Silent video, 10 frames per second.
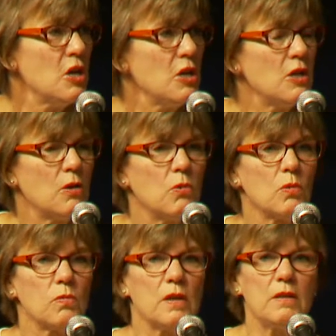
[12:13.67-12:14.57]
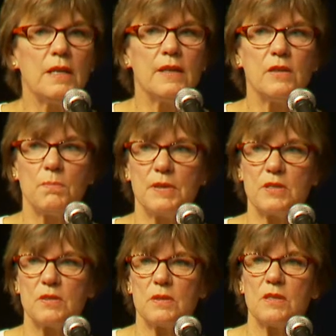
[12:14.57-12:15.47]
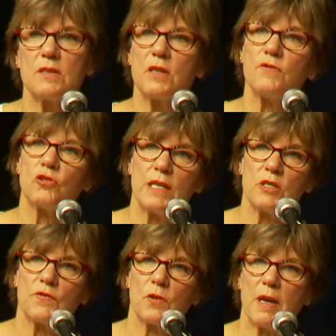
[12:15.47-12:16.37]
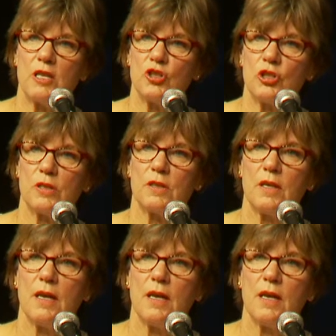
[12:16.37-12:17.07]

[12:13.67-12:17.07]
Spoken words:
You know, we're really in the business of transformation.